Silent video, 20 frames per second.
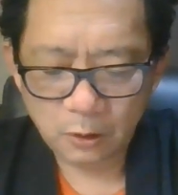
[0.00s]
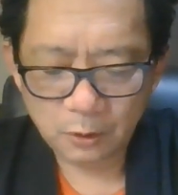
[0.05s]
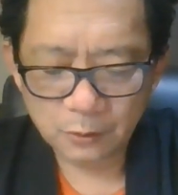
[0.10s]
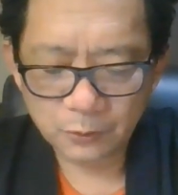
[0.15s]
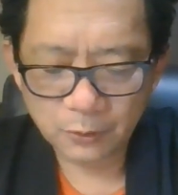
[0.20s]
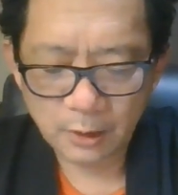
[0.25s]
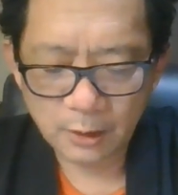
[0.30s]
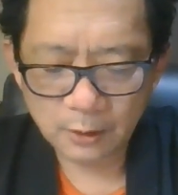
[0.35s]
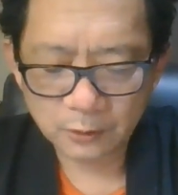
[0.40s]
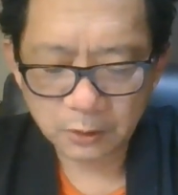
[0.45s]

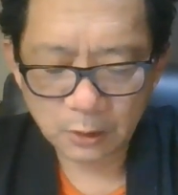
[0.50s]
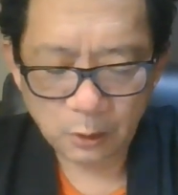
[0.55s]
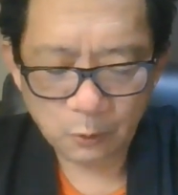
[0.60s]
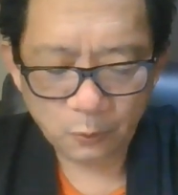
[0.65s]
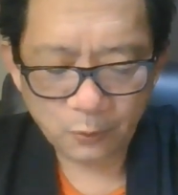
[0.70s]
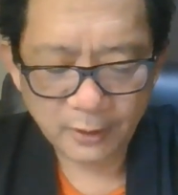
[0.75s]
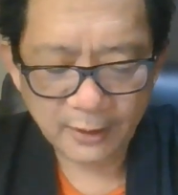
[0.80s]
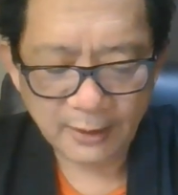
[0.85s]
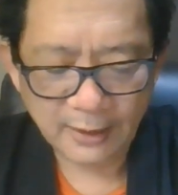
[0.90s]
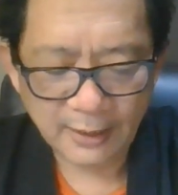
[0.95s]
not
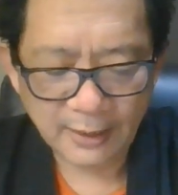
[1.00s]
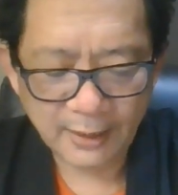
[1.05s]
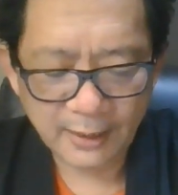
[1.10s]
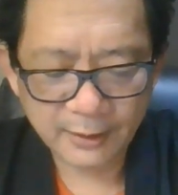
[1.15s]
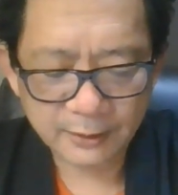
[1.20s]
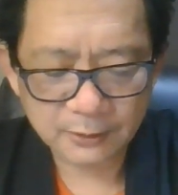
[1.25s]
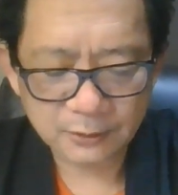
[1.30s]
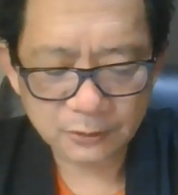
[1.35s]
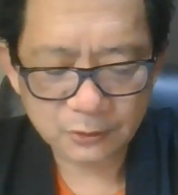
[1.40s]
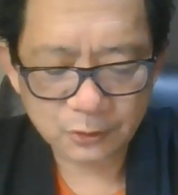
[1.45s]
only
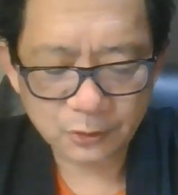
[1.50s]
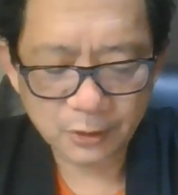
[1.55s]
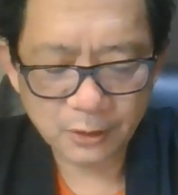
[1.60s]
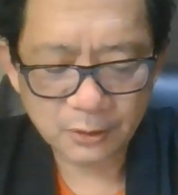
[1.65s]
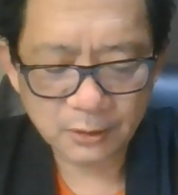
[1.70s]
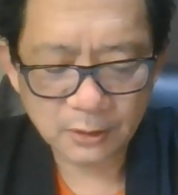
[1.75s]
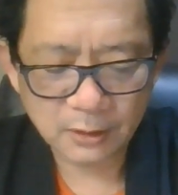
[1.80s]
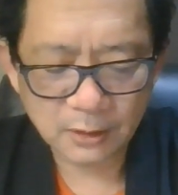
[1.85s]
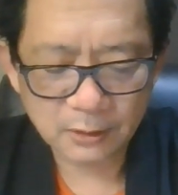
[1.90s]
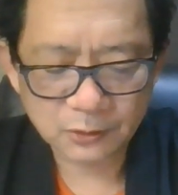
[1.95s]
had
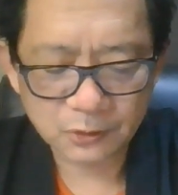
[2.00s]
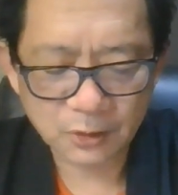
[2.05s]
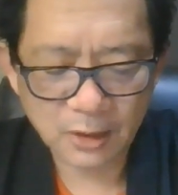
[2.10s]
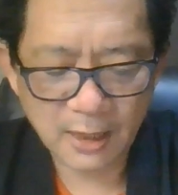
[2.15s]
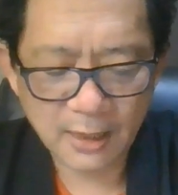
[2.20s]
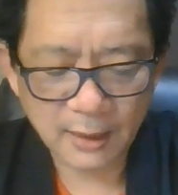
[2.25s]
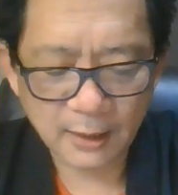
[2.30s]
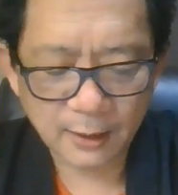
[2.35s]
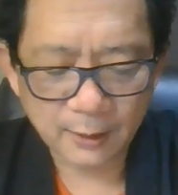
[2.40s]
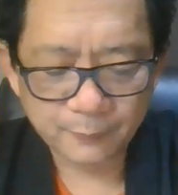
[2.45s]
senior
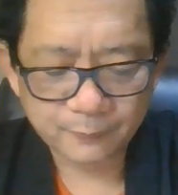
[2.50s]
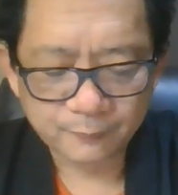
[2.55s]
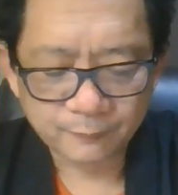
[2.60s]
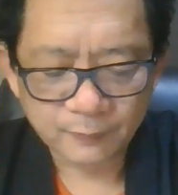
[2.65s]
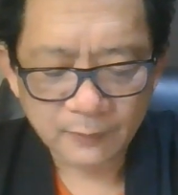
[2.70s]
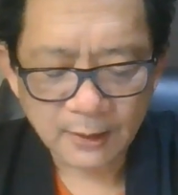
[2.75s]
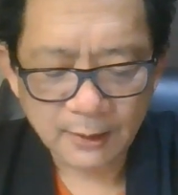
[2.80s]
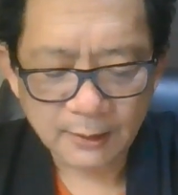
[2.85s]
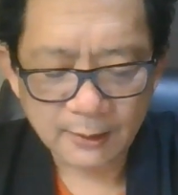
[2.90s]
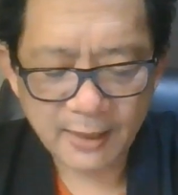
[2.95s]
scholars
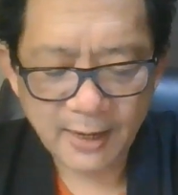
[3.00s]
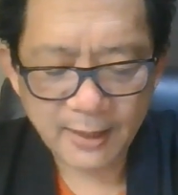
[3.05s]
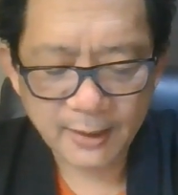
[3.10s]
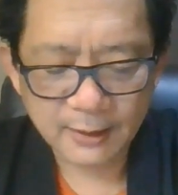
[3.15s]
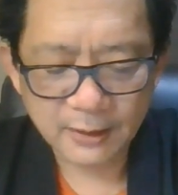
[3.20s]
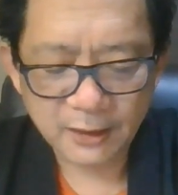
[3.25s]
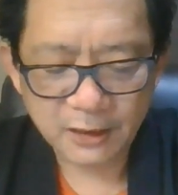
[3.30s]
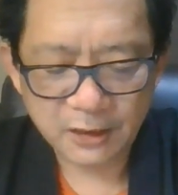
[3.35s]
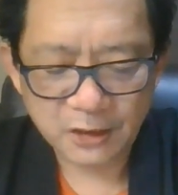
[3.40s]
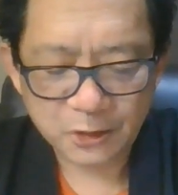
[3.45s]

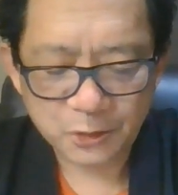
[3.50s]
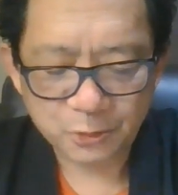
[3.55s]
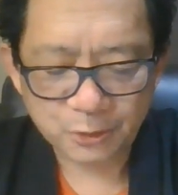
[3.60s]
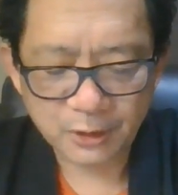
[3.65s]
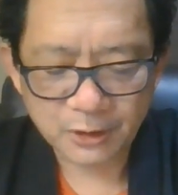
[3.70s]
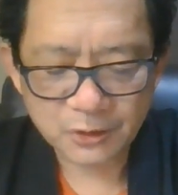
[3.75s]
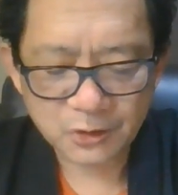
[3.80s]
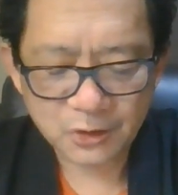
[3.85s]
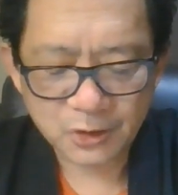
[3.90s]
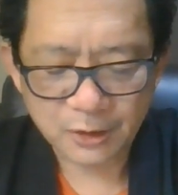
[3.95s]
like Li
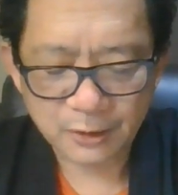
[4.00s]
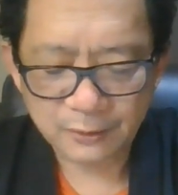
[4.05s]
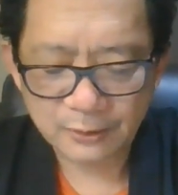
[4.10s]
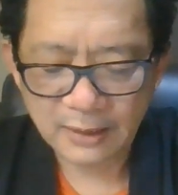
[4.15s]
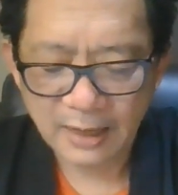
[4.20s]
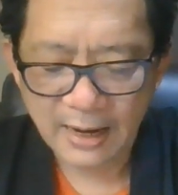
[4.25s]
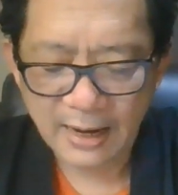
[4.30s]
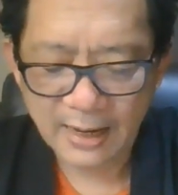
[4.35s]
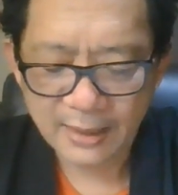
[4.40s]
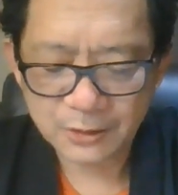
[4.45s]
Xueqin
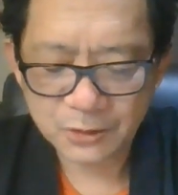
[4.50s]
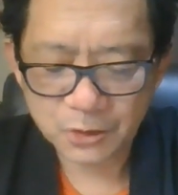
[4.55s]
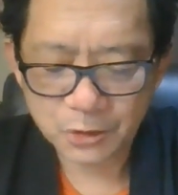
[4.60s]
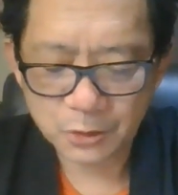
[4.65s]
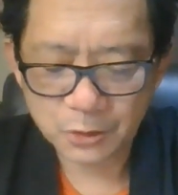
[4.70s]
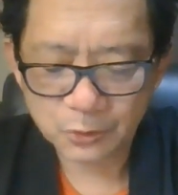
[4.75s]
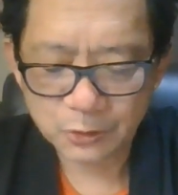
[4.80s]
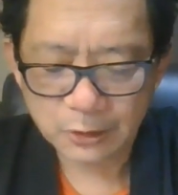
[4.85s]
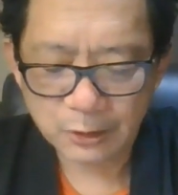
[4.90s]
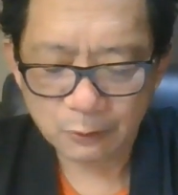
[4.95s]
and
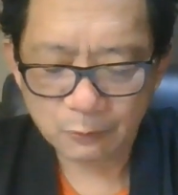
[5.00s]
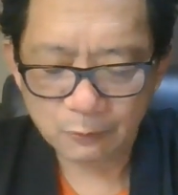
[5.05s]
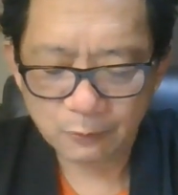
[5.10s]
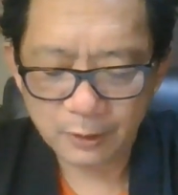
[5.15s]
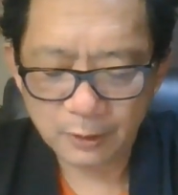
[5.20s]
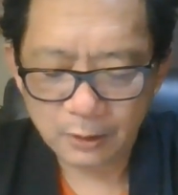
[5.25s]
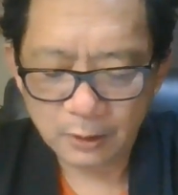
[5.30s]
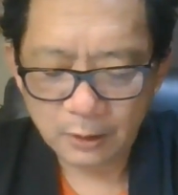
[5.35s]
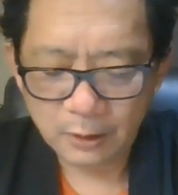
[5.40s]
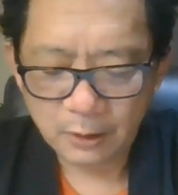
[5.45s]
Qiu Jigui